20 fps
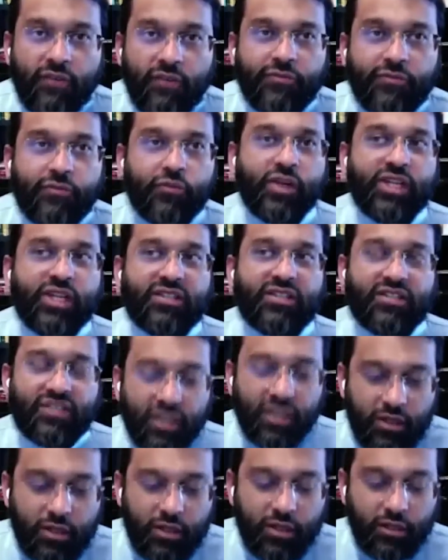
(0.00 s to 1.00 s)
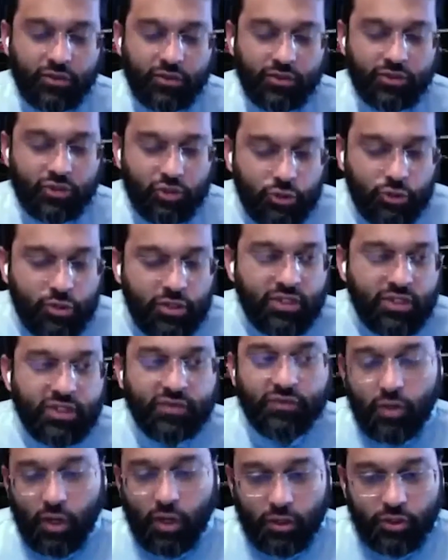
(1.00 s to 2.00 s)
Every single student
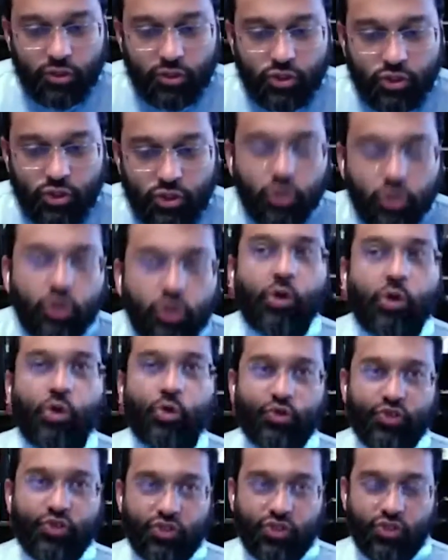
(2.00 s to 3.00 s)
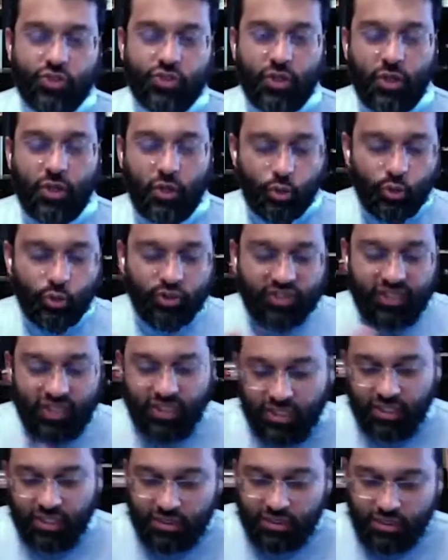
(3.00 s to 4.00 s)
of knowledge knows, who
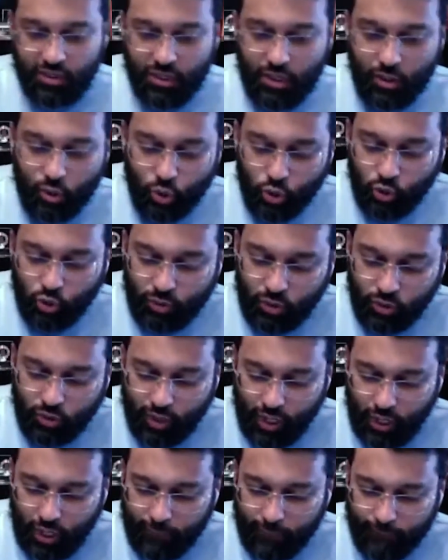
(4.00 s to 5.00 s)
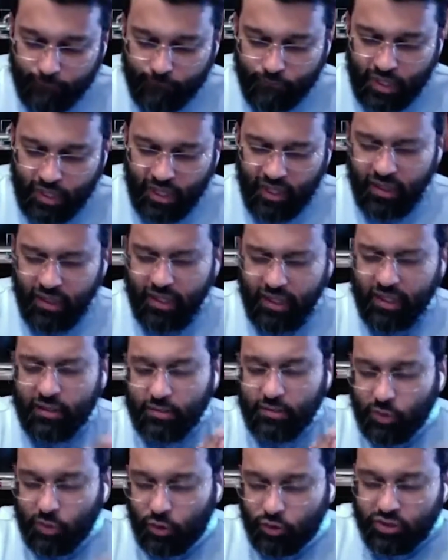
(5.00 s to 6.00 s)
studies Ulum al-Quran, that
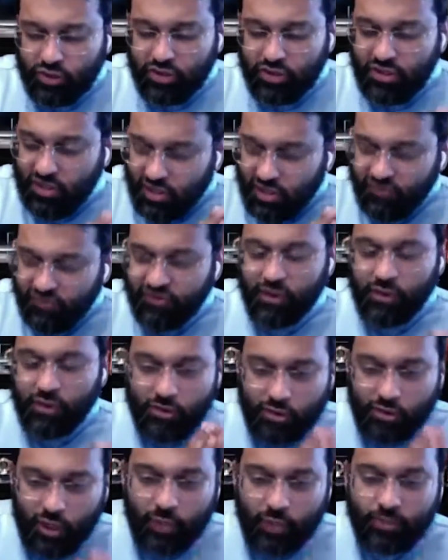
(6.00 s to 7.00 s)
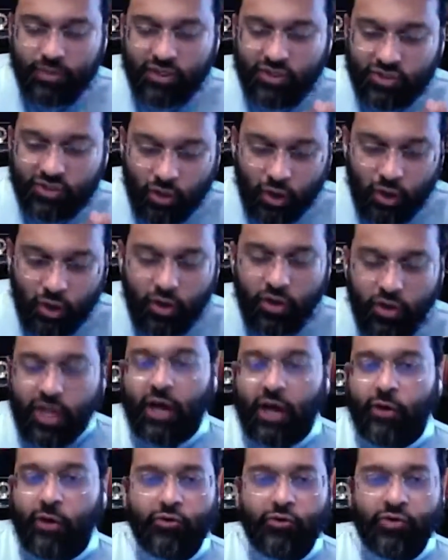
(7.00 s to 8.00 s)
the most difficult topics are
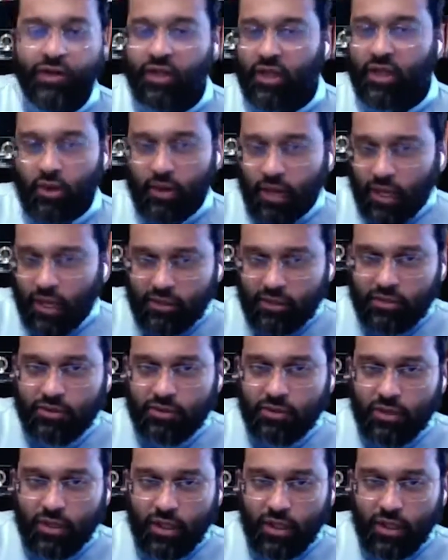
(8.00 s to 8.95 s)
Ahruf al-Qira'at.